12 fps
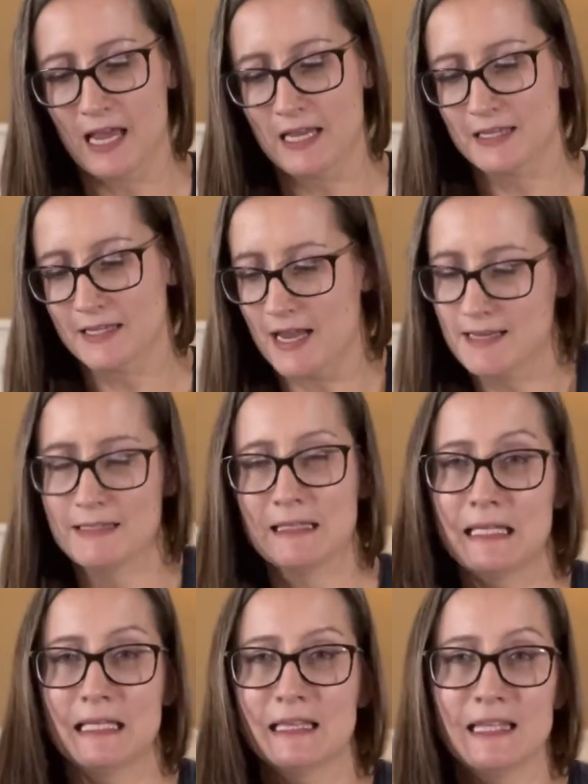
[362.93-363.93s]
I
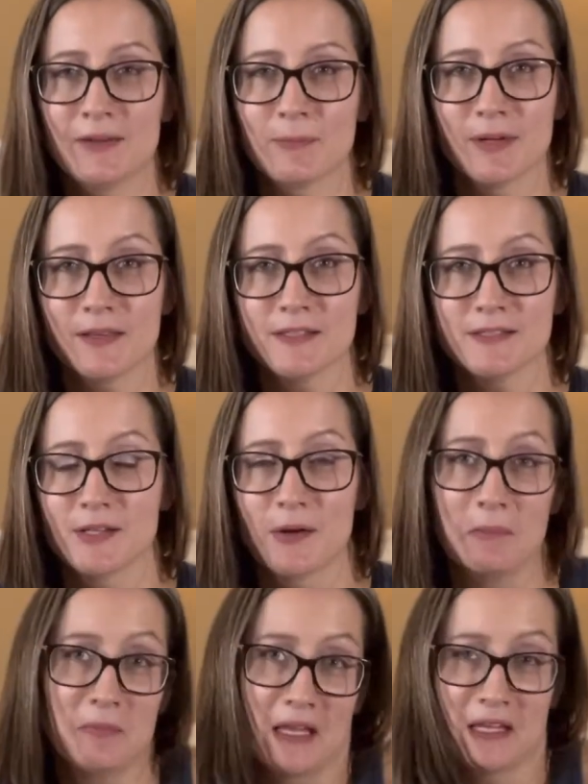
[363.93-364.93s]
need the umbrella, so
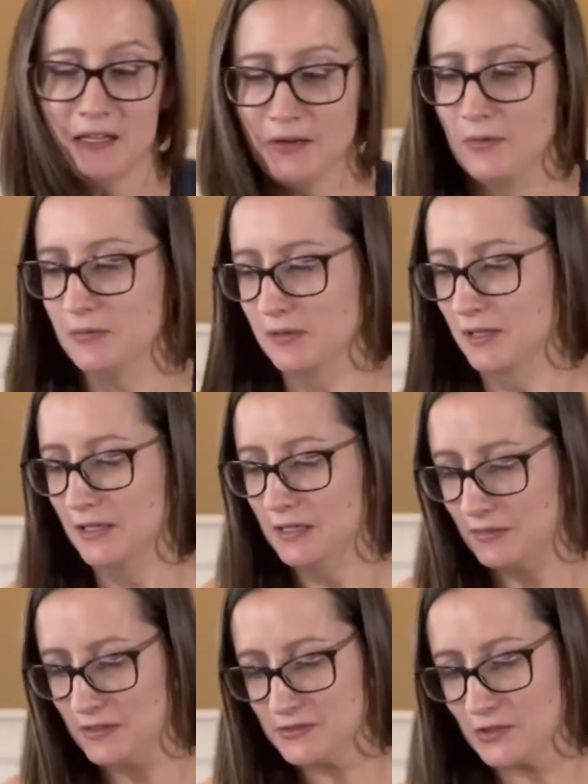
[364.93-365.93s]
I'm like, you know,
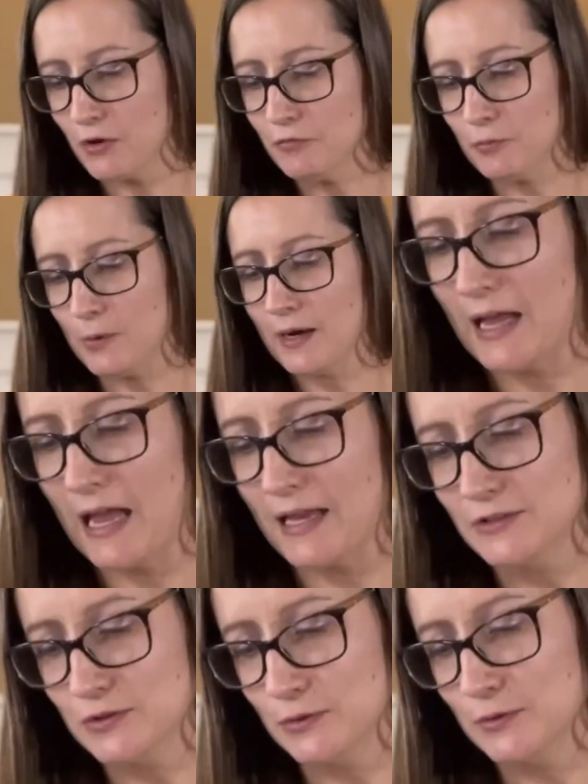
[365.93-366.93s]
let's go for I
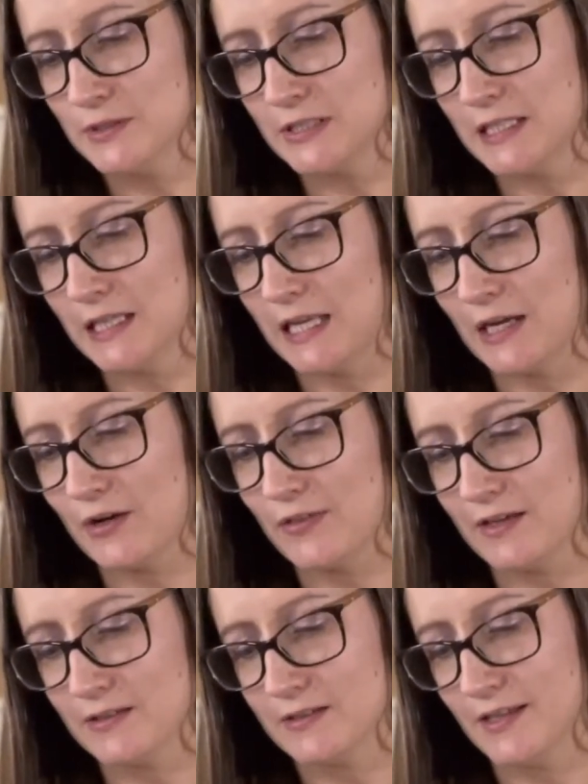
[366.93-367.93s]
do see here
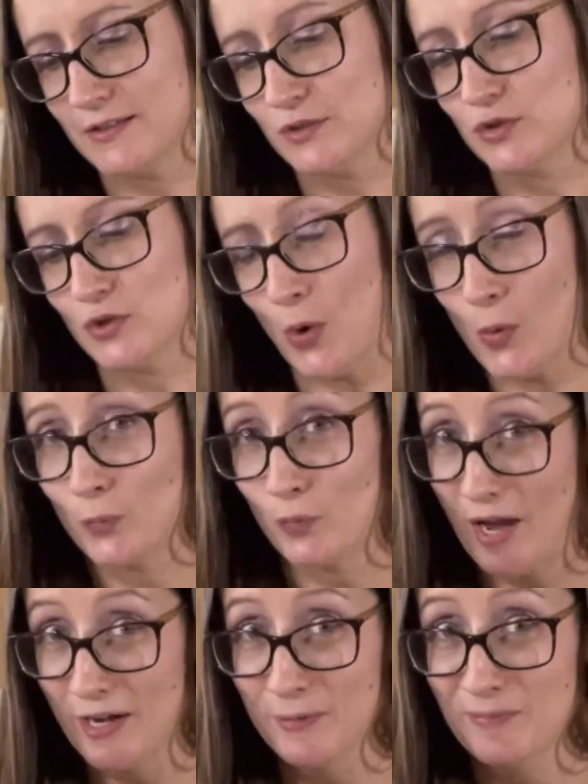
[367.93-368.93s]
that it says, "Don't
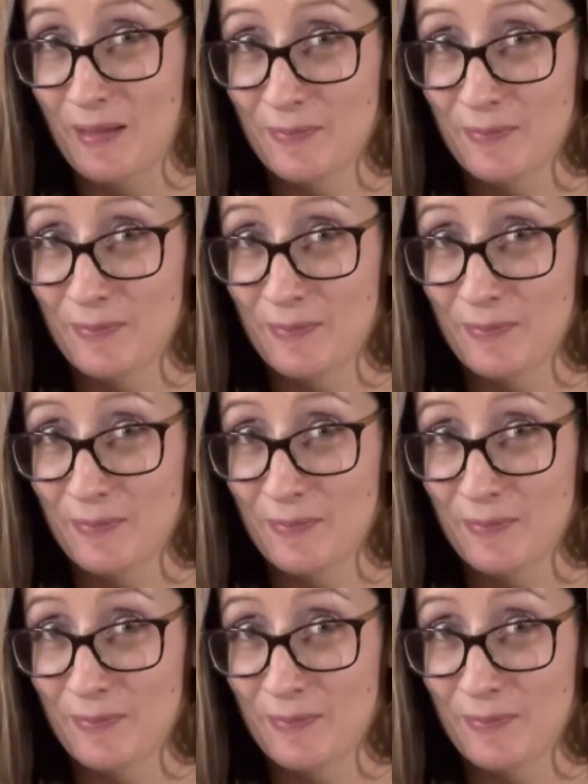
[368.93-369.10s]
rain on my